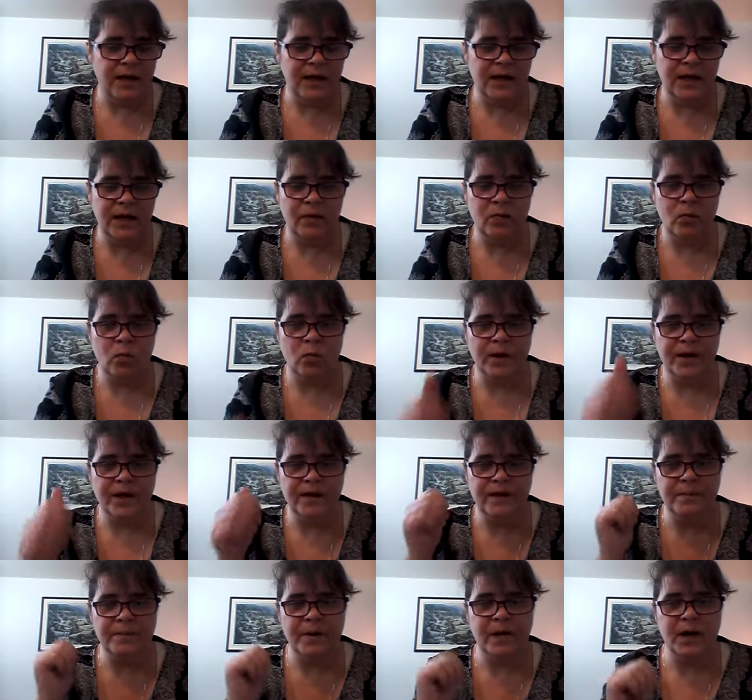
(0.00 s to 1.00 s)
In one
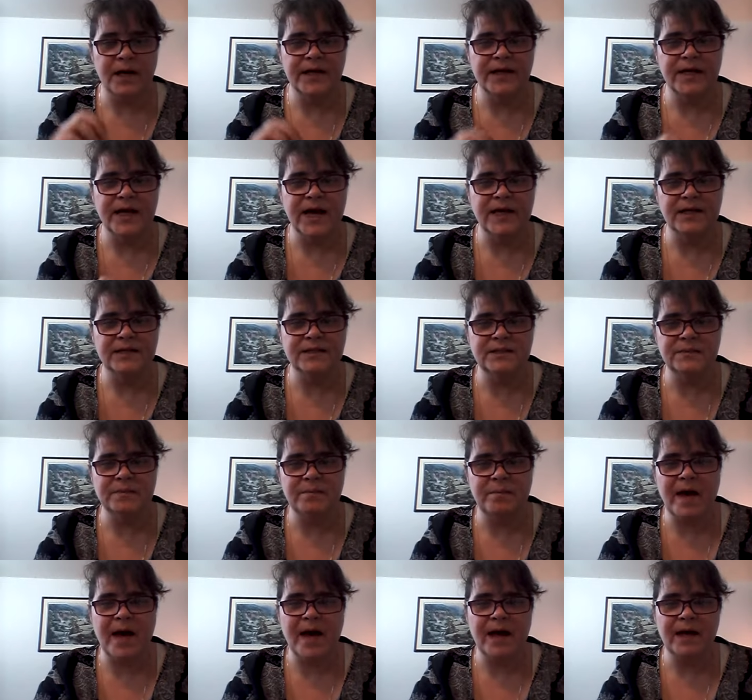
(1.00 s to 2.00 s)
of the podcasts
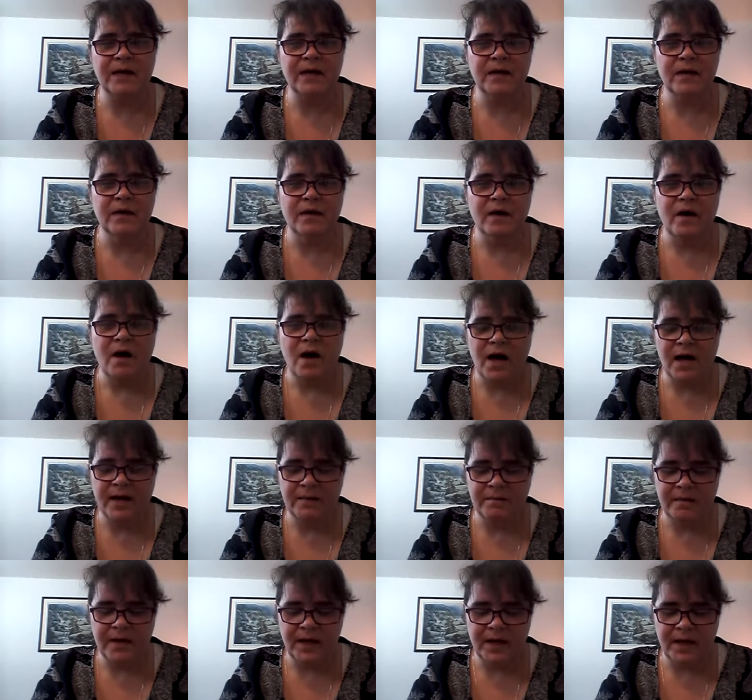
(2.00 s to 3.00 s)
back,
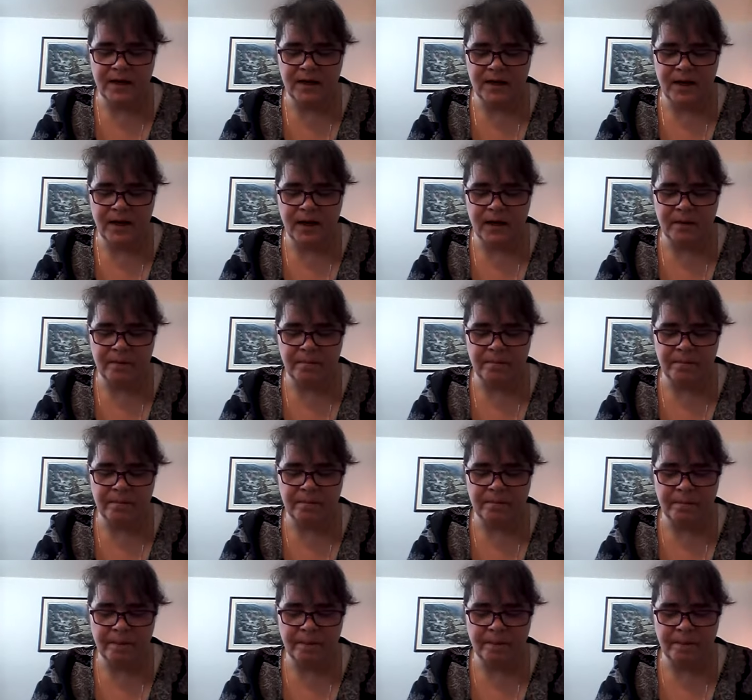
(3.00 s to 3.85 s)
I made I